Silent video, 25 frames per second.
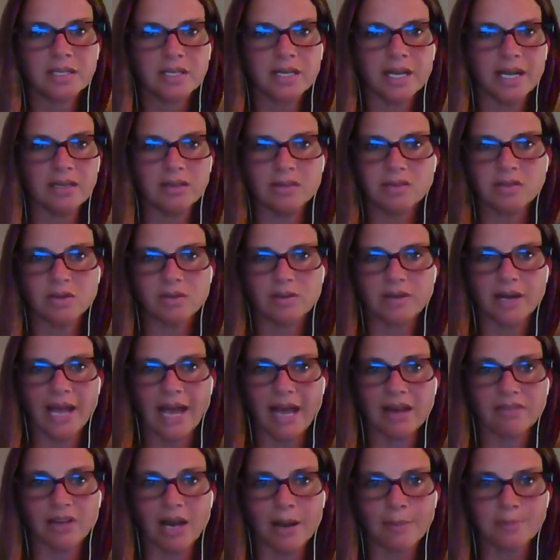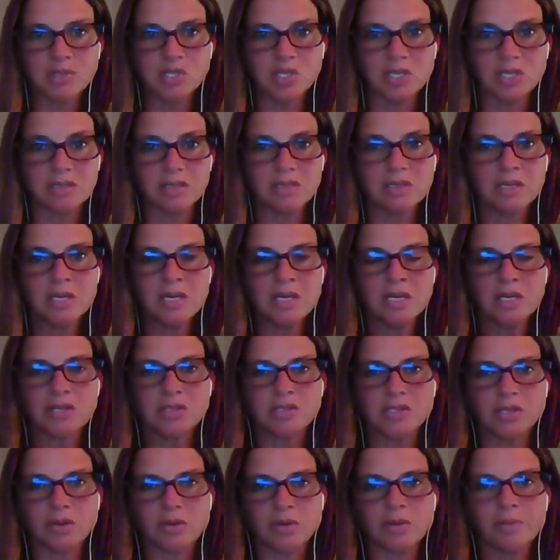and you don't have options.
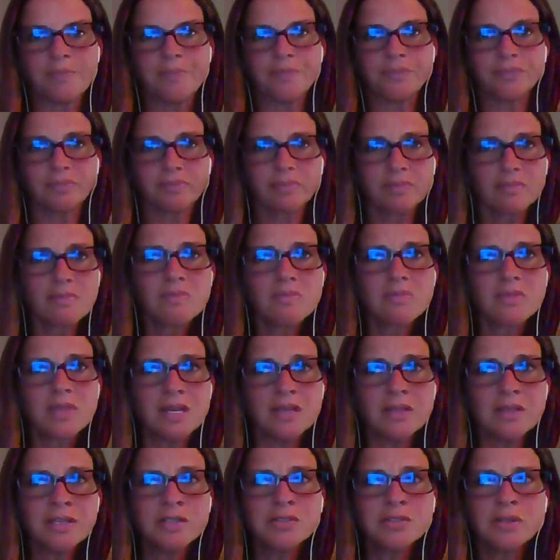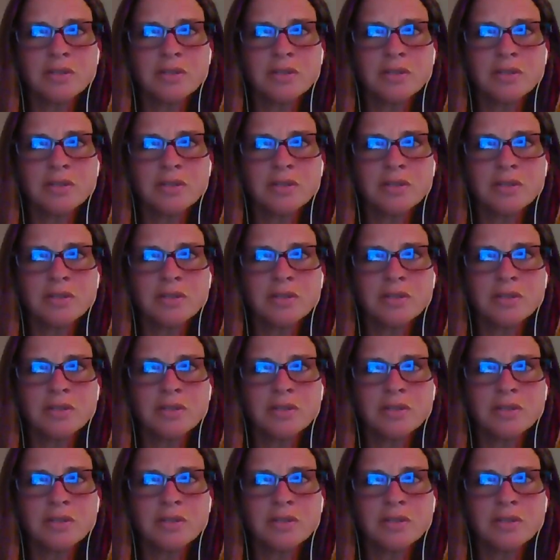So these are